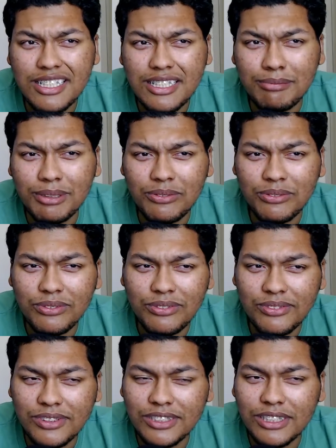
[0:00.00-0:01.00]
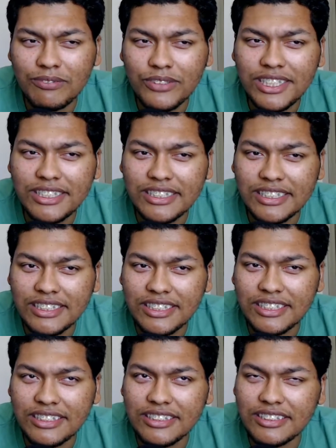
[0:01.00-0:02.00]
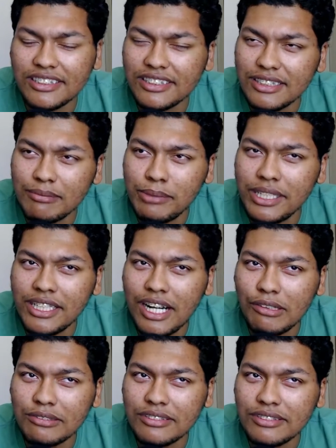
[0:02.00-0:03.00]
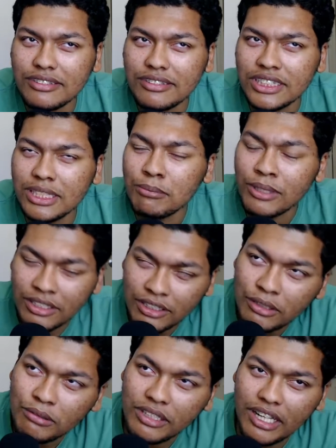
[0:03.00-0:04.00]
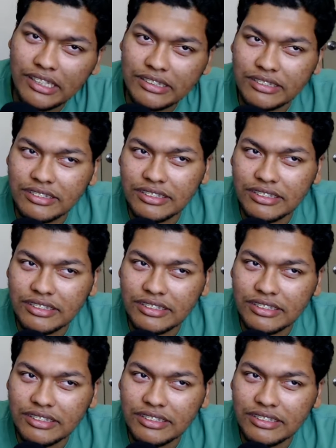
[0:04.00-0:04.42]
but for some reason it's just being out somewhat alone now.